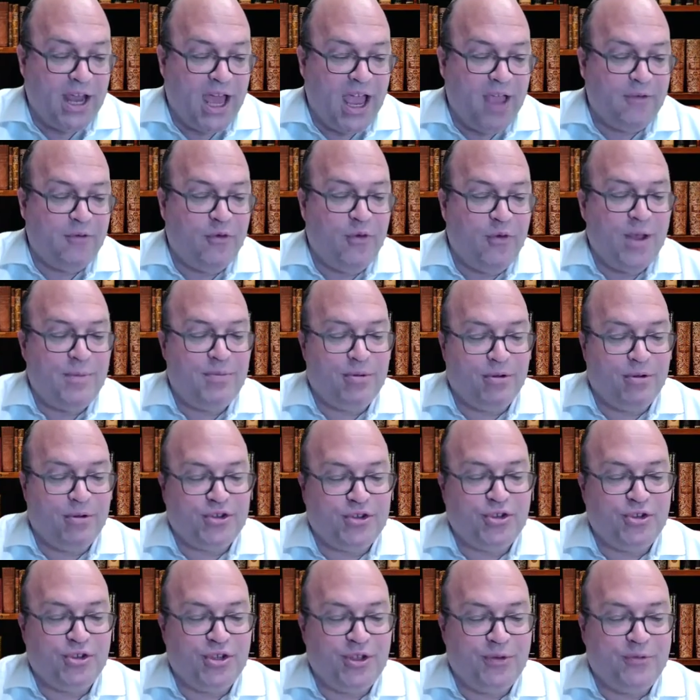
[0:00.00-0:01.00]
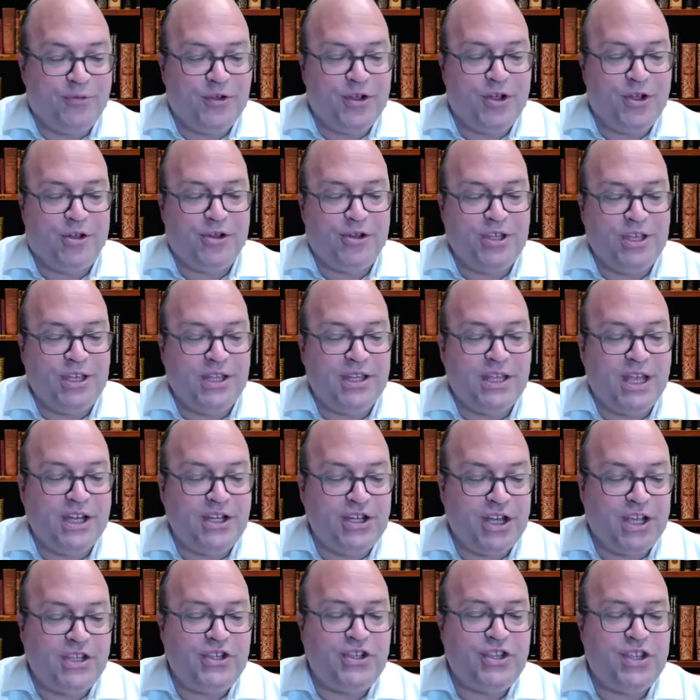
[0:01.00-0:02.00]
I have great personal difficulty in
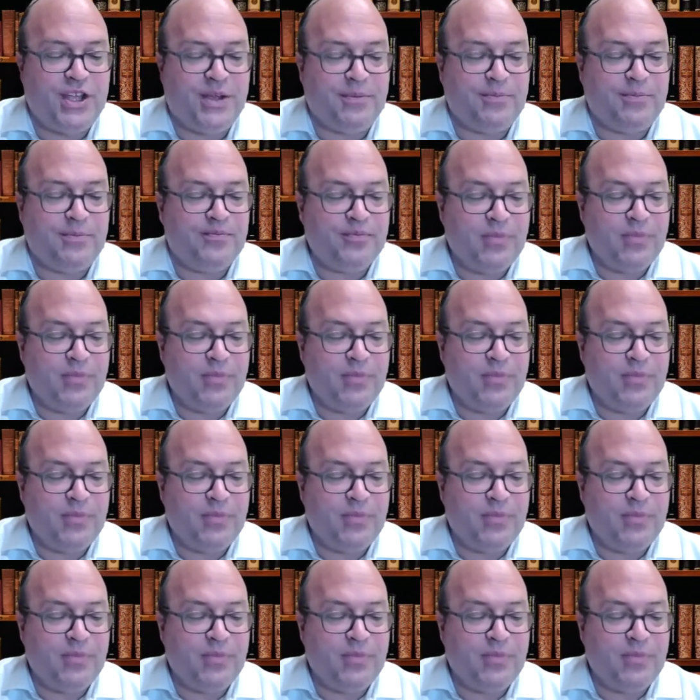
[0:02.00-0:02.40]
digesting.